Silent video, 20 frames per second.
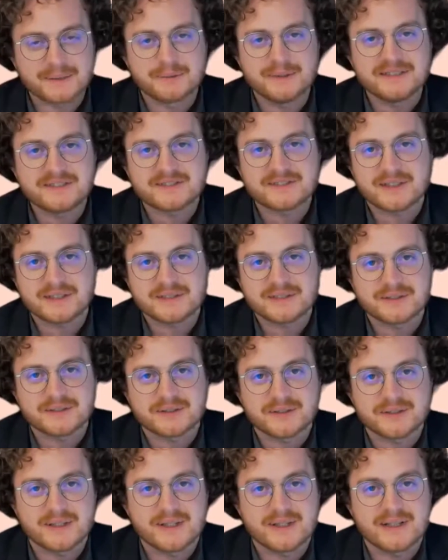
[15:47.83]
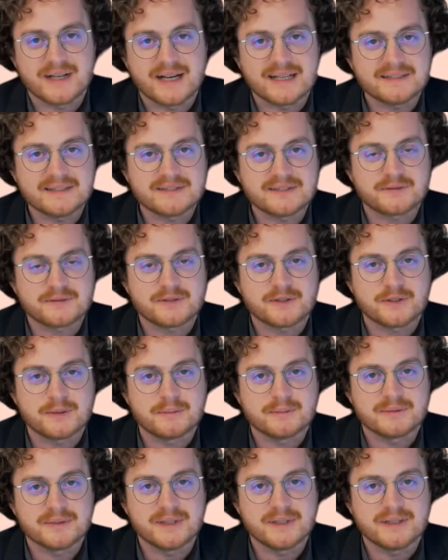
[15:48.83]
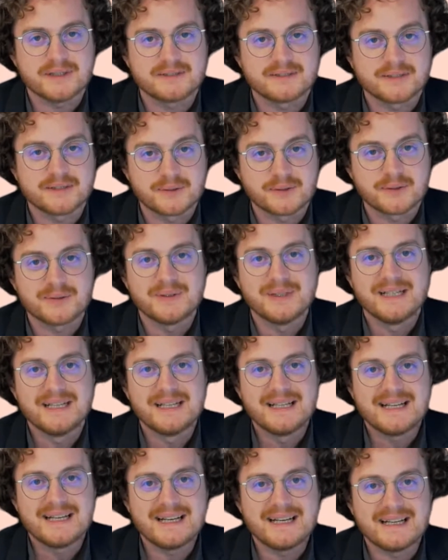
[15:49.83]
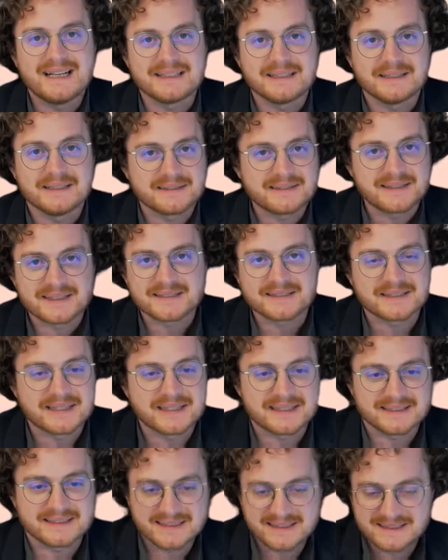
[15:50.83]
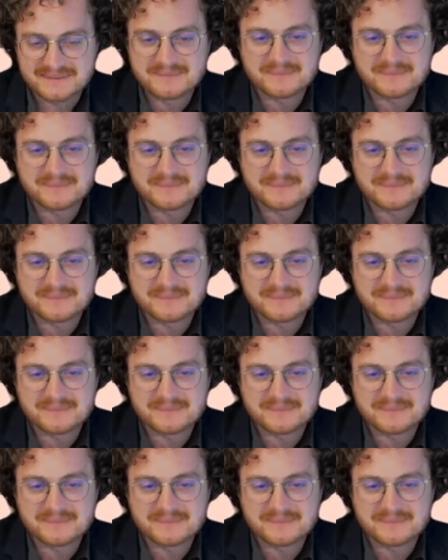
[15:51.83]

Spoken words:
restart your answer from 0, and thanks again.